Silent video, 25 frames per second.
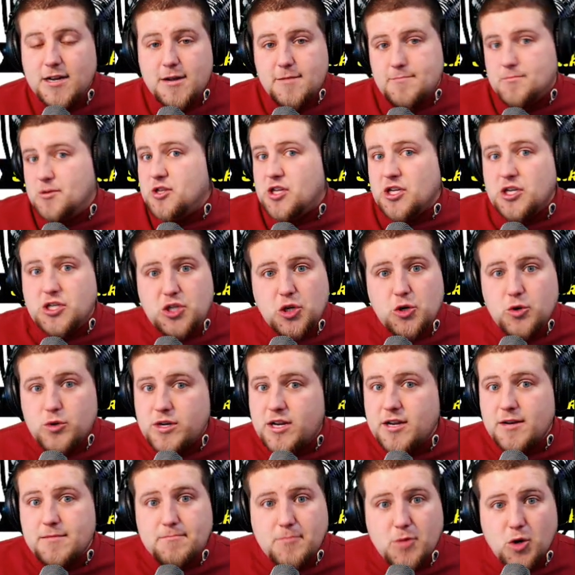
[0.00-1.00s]
but the dude
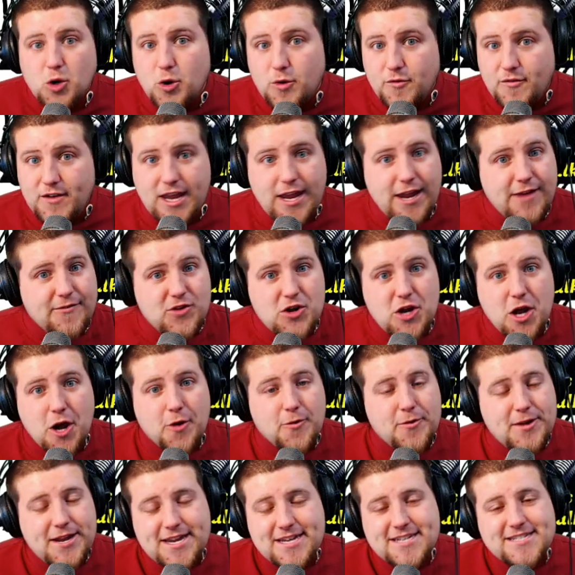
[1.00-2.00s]
can move even
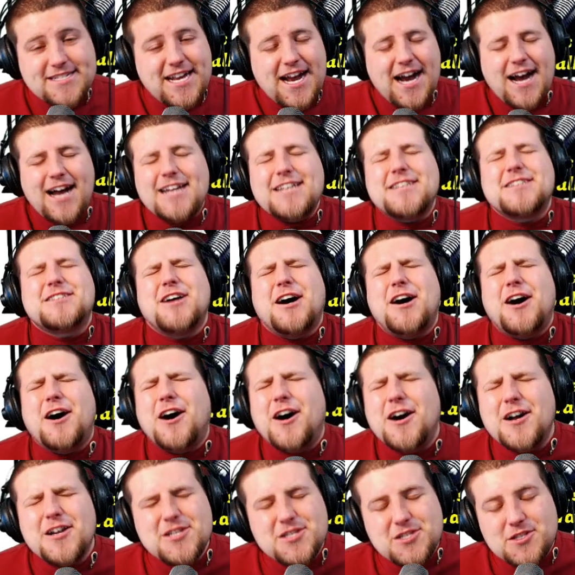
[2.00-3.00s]
though he's got
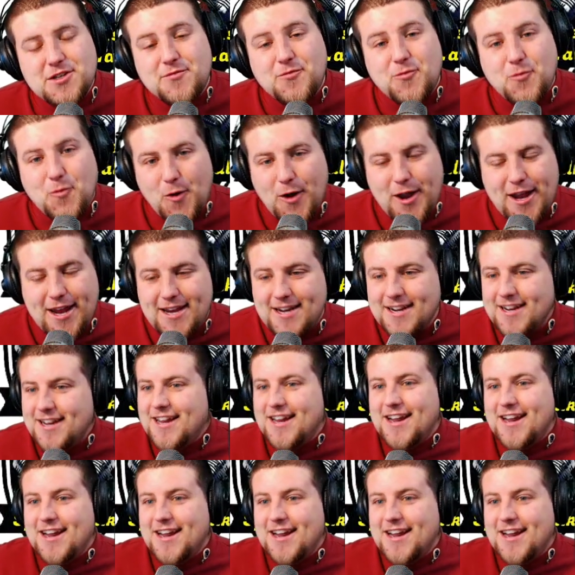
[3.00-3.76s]
tons of weight.